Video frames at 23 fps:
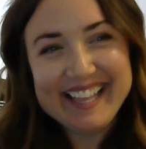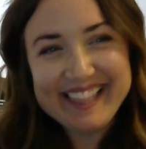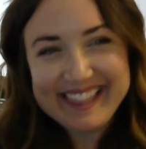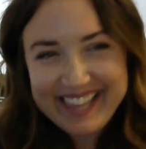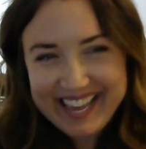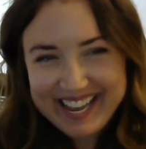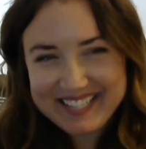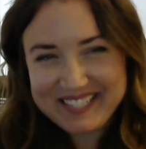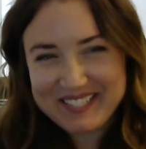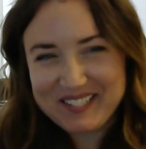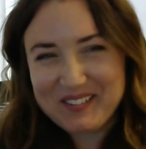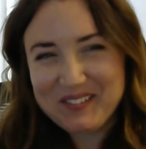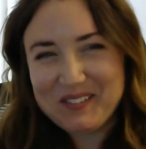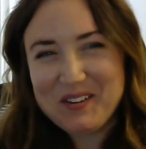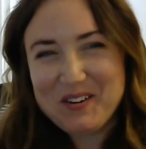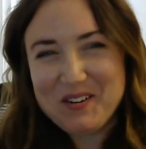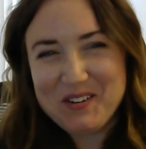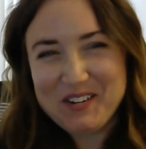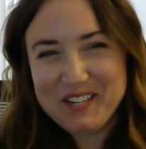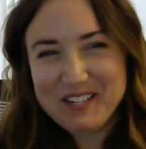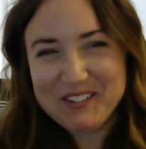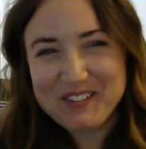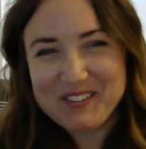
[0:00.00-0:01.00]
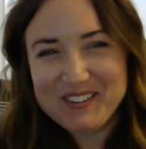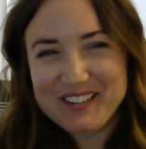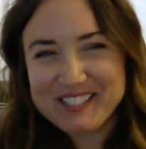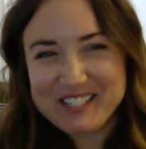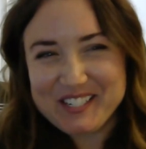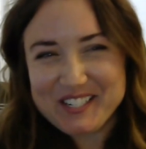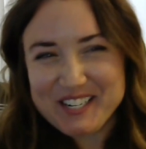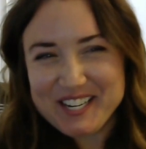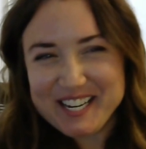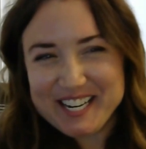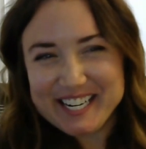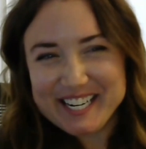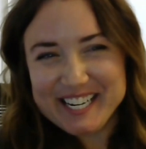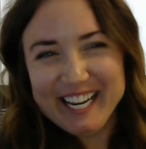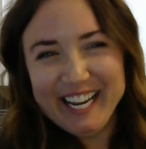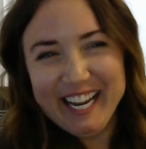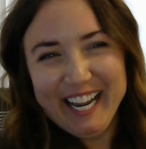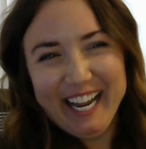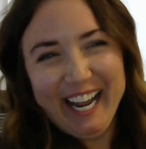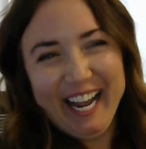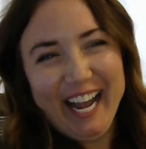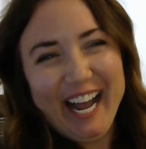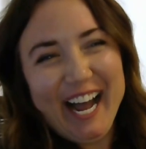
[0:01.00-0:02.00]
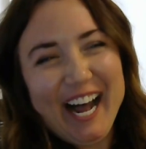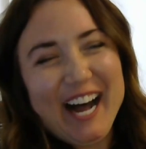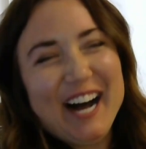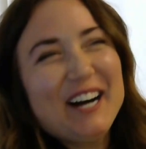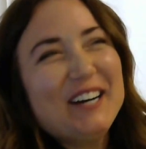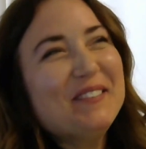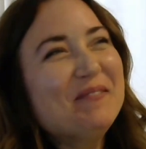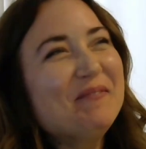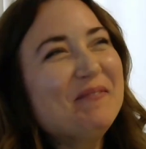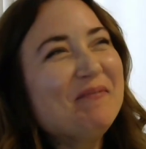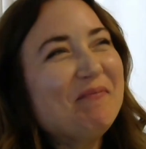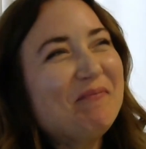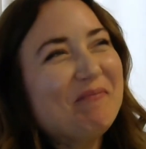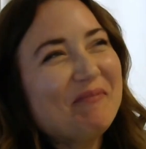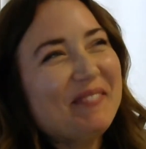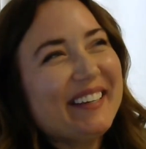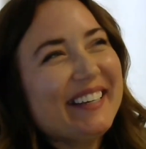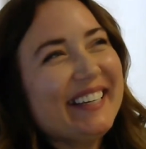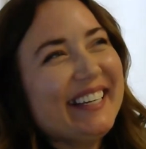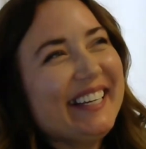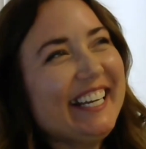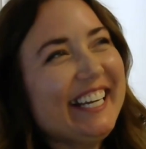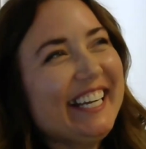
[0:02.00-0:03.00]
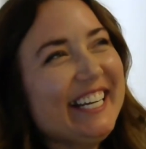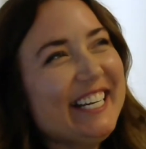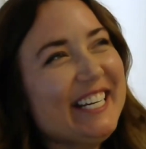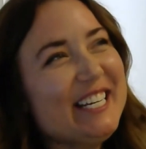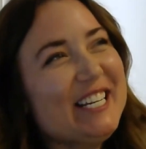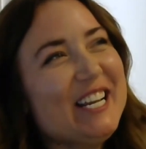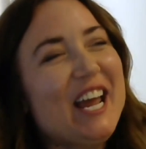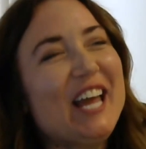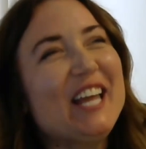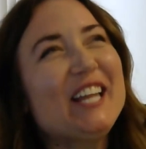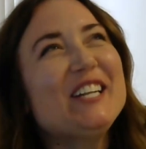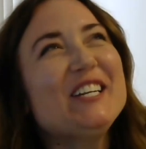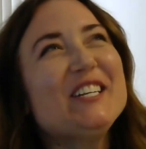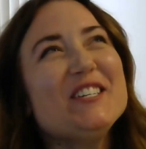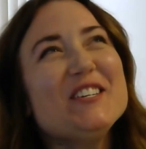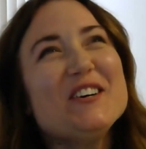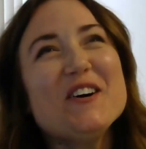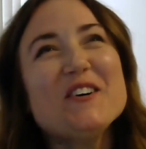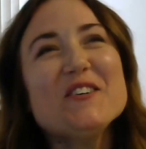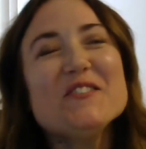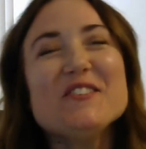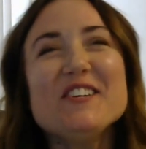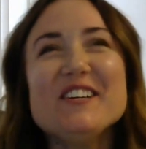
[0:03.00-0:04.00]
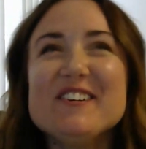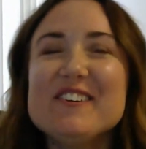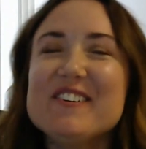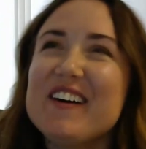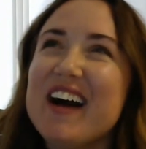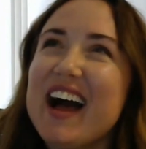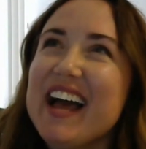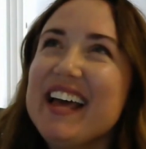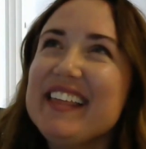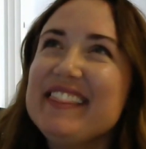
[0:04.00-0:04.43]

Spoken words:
That's a loaded question. Um, no, I